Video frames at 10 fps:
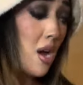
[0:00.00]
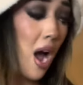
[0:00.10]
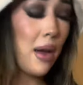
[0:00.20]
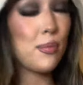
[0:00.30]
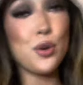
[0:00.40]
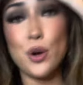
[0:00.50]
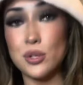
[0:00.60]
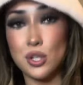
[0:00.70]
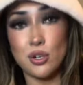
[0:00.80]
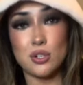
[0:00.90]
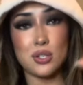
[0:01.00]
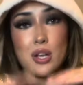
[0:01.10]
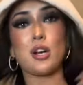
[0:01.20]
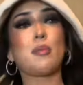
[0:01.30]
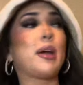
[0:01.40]
I'm no interior
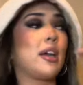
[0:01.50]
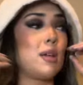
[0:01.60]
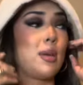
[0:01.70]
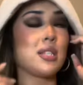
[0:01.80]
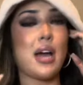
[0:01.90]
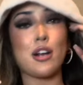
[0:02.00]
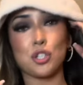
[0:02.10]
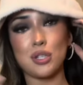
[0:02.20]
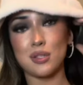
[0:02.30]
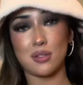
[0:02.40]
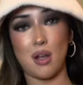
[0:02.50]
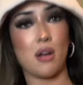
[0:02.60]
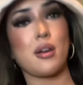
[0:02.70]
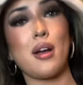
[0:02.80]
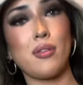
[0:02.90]
designer by any means. I actually
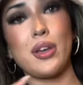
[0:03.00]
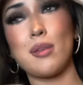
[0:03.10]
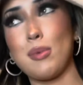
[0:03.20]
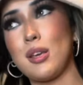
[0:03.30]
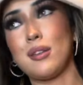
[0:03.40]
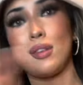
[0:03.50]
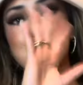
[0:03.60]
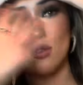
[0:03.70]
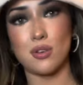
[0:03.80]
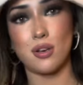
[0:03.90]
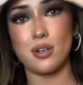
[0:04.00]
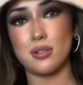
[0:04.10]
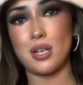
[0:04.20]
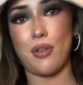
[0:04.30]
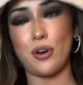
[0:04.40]
suck at like making things look good
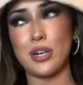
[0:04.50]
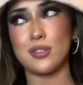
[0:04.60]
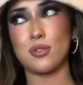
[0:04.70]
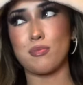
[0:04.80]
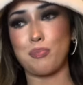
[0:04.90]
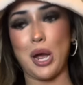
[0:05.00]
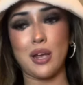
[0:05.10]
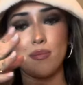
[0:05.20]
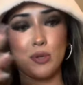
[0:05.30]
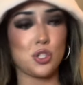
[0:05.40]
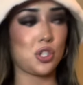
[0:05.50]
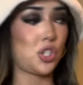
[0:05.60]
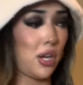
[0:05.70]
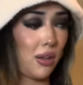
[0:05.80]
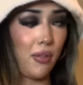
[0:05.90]
together. I just buy a bunch of
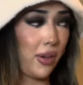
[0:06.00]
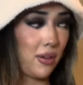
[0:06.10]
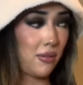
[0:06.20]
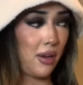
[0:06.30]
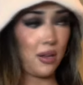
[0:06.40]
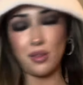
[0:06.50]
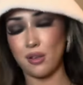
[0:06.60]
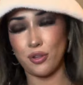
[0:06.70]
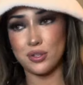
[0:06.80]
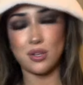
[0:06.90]
shit that like I think looks